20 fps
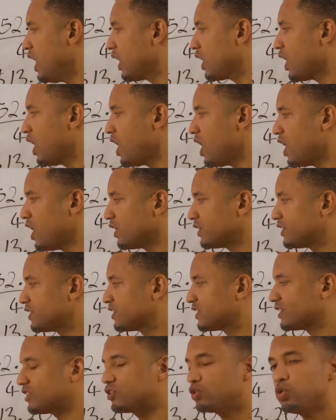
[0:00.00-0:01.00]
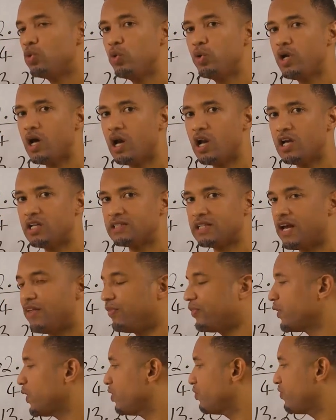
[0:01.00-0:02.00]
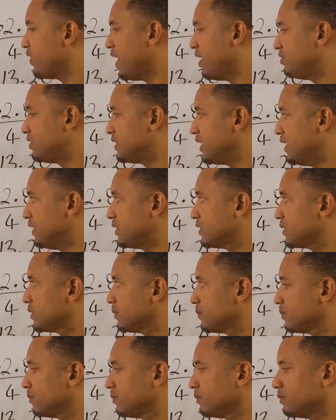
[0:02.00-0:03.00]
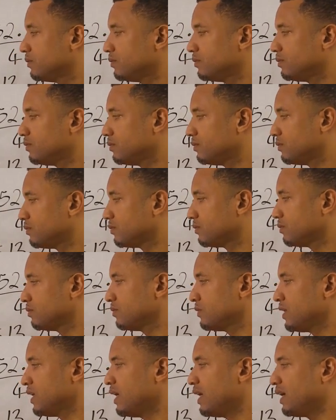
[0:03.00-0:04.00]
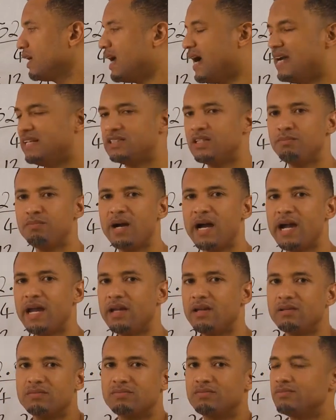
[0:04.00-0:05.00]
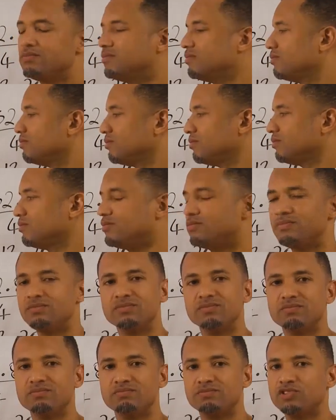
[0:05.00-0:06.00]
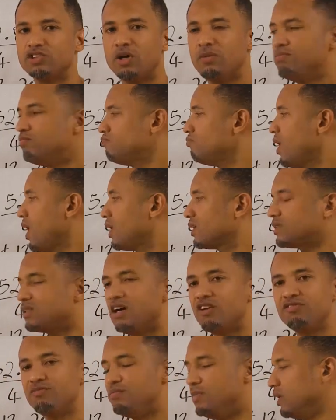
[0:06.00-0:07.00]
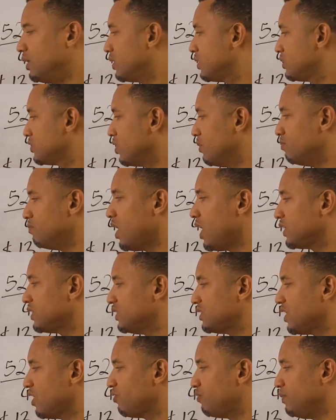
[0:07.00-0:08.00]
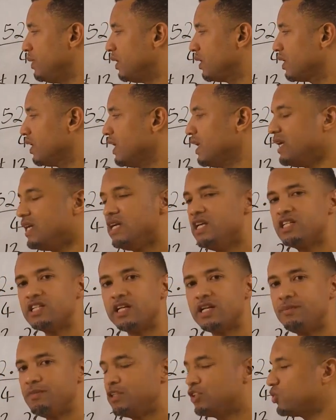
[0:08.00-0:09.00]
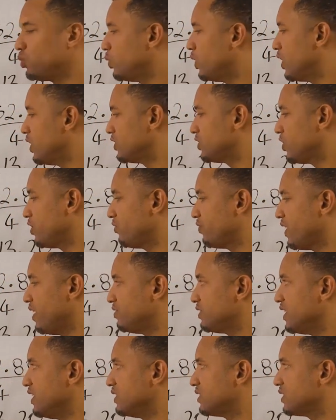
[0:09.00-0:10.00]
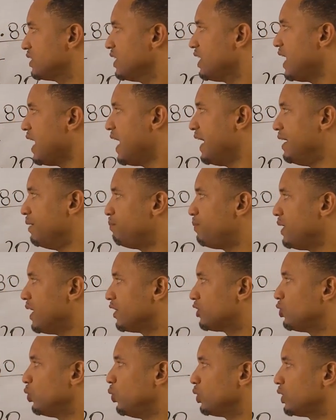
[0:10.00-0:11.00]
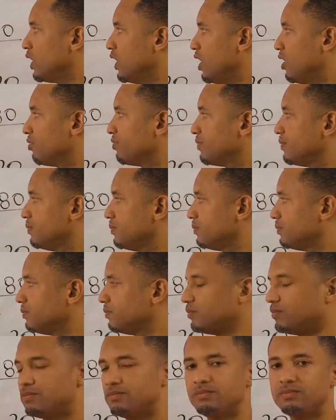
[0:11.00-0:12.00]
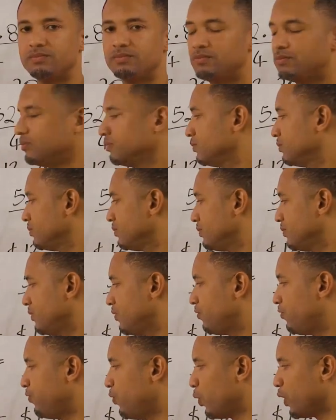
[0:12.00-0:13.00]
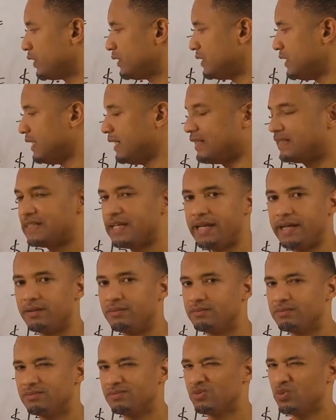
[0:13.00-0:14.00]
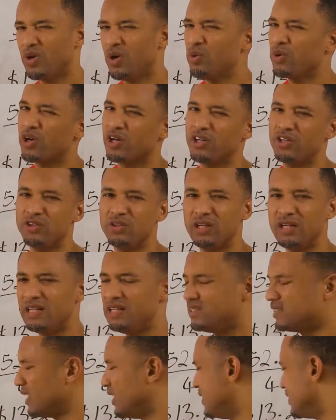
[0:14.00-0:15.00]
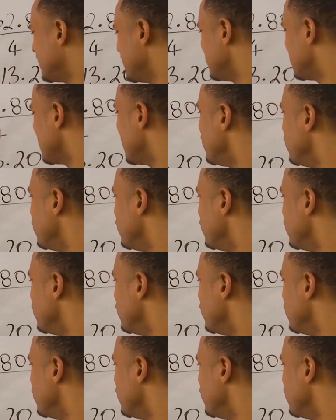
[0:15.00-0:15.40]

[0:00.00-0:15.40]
costs $2.35. Guys, you buy some boxes of milk. Each of them is $2.35, and you pay a total of $14.10. what we're gonna do, ladies and gents, I